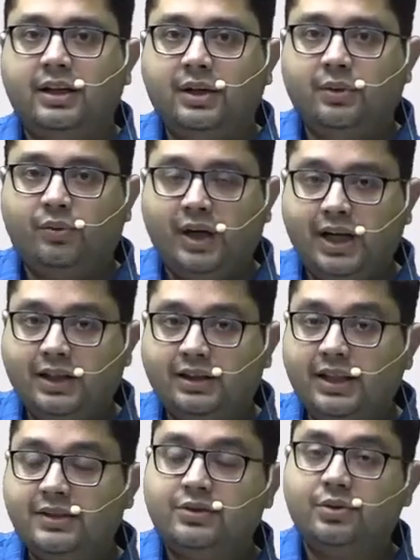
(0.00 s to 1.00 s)
via
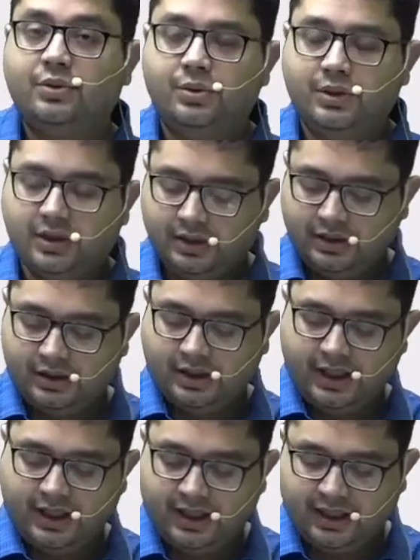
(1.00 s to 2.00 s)
this route
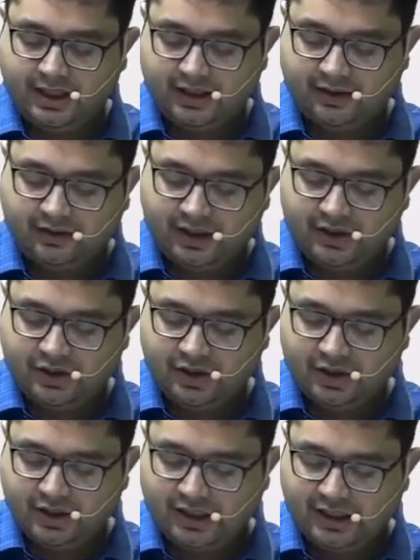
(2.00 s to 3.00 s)
they can
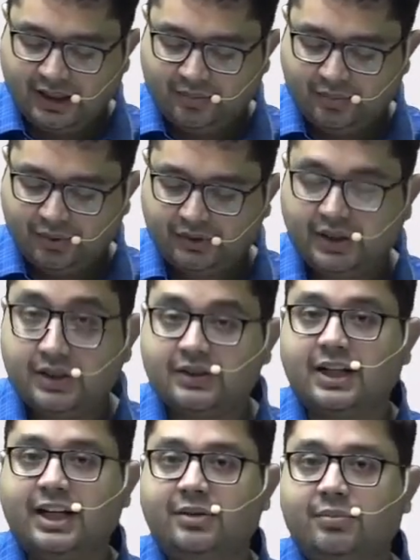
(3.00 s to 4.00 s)
reach the opposite
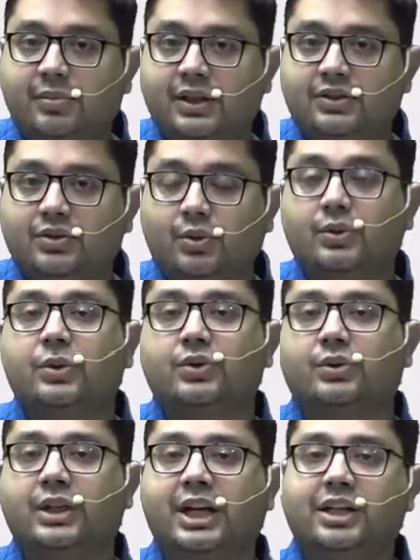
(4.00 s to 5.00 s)
side breast
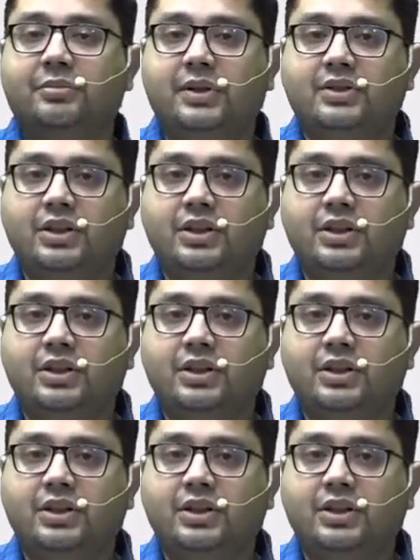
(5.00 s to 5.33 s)
also. That means the